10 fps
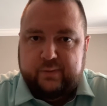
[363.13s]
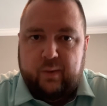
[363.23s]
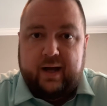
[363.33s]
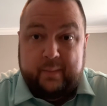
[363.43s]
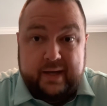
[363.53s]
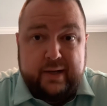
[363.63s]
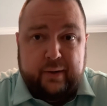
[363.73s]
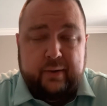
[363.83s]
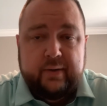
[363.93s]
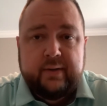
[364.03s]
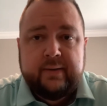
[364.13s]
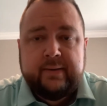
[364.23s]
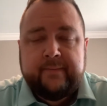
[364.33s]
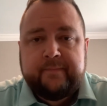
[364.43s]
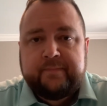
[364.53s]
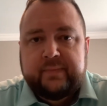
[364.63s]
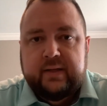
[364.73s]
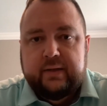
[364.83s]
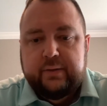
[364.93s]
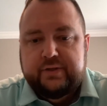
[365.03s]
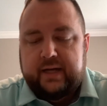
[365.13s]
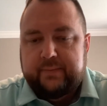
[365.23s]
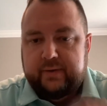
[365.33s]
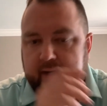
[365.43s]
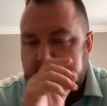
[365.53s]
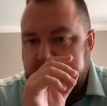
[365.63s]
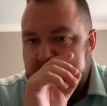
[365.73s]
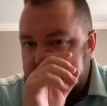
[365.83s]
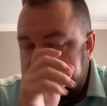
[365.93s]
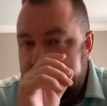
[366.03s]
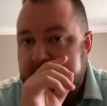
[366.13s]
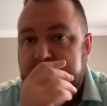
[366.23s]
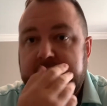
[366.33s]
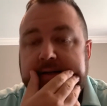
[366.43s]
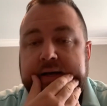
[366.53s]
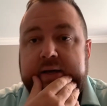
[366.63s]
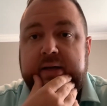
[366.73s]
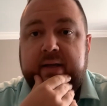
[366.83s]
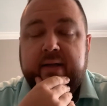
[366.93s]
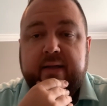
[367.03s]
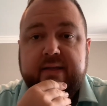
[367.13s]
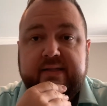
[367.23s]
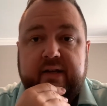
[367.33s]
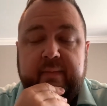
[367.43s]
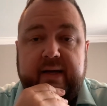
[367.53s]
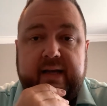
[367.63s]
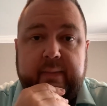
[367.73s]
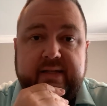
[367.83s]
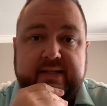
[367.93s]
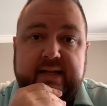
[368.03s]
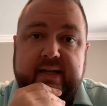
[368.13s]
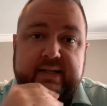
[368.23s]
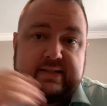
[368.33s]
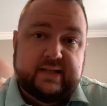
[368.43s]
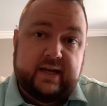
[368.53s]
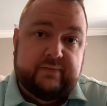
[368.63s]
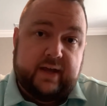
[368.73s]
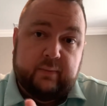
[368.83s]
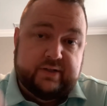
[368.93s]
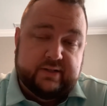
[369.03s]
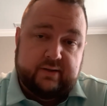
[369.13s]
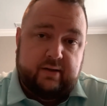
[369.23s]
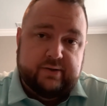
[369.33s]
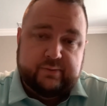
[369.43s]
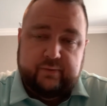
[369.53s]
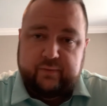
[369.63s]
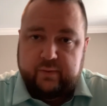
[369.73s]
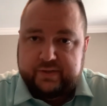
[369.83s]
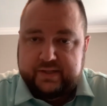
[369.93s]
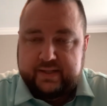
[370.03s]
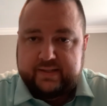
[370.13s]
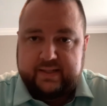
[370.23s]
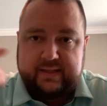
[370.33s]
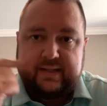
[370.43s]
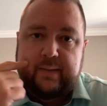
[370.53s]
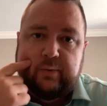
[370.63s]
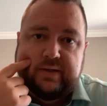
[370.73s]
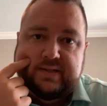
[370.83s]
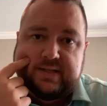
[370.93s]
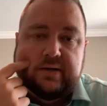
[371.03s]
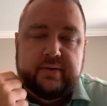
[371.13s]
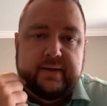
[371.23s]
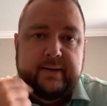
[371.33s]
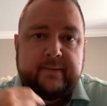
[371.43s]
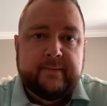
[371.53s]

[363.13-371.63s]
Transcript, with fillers: why I'm here. In Luke chapter 19, he said, uh, The Son of Man came to seek and to save that which is lost. Well, of course, he's going to sit at the table with a sinner then.